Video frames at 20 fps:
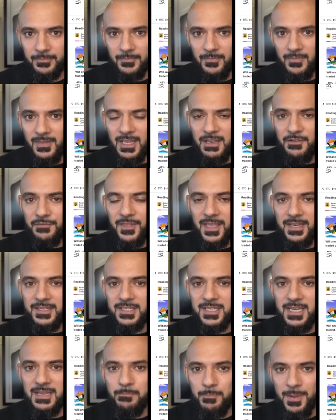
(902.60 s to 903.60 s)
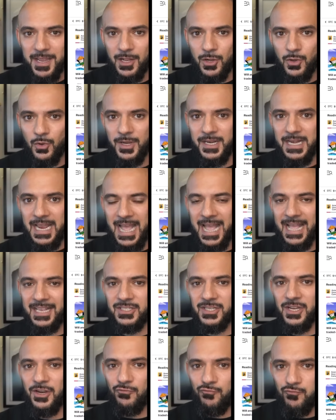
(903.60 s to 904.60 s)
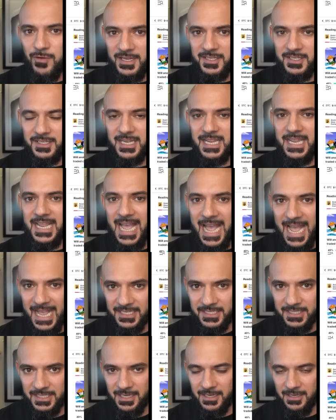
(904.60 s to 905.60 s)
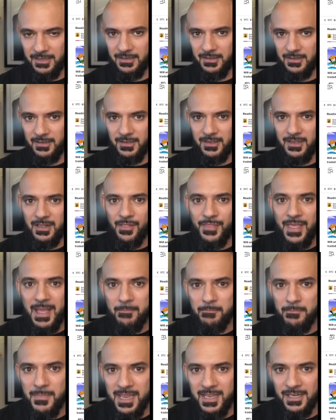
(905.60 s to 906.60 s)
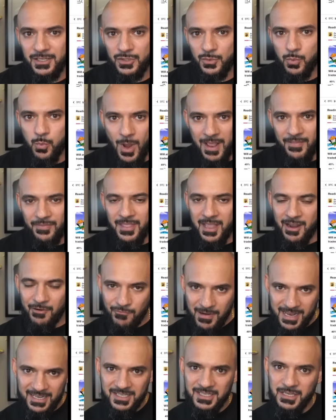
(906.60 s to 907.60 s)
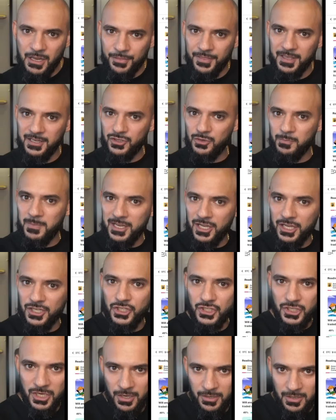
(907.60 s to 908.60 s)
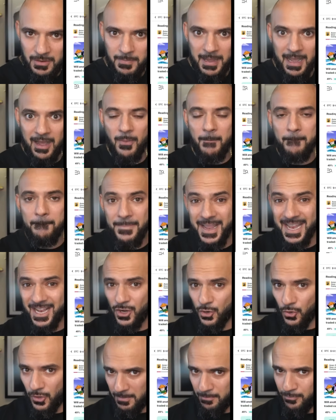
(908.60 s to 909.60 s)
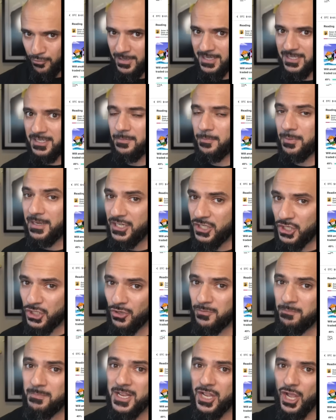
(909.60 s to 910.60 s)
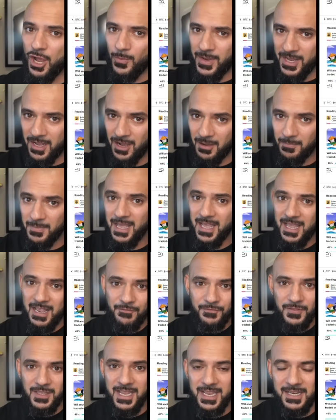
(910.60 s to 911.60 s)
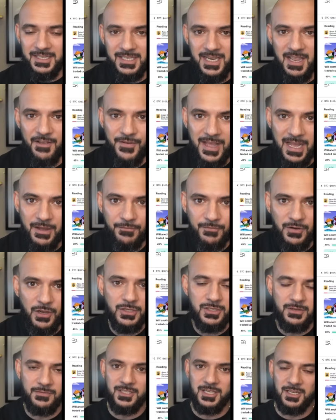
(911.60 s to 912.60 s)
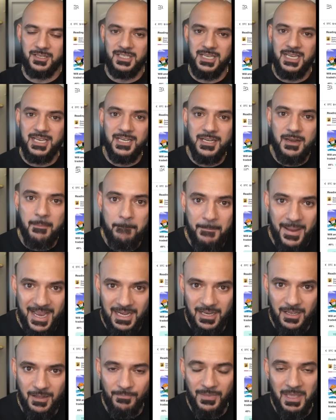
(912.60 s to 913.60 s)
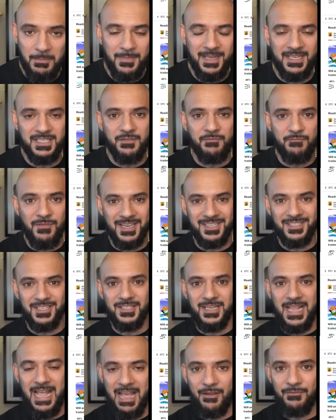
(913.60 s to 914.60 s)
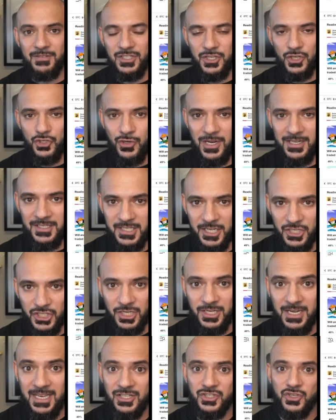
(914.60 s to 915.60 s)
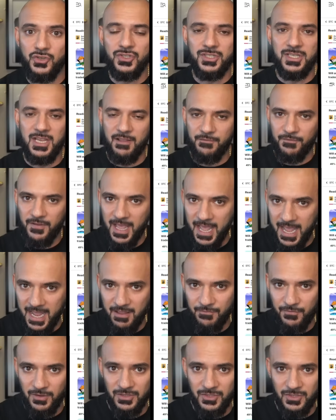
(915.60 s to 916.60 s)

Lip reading: if they see Bitcoin as a risky asset, that means when there is nothing to be concerned about, Bitcoin principally should be going up. If the ETF outflows have succeeded 1 billion, that means investors are having to transition into safer havens.